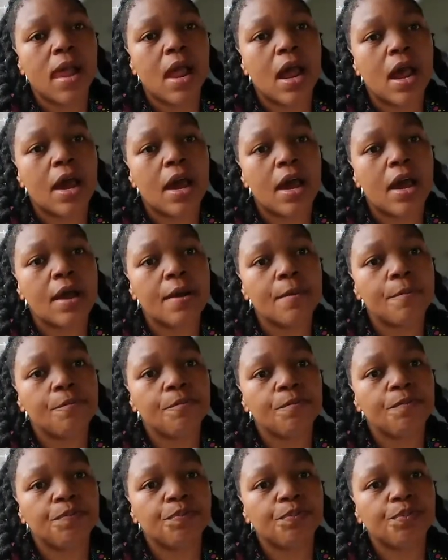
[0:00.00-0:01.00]
Um,
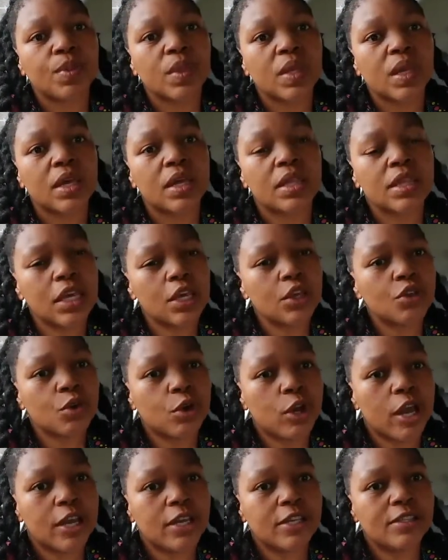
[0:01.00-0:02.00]
Thank you
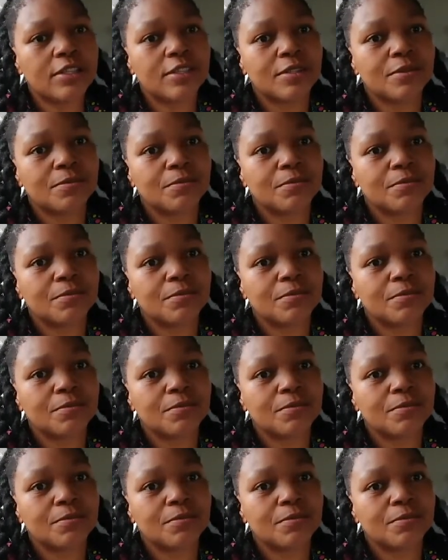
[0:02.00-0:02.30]
guys.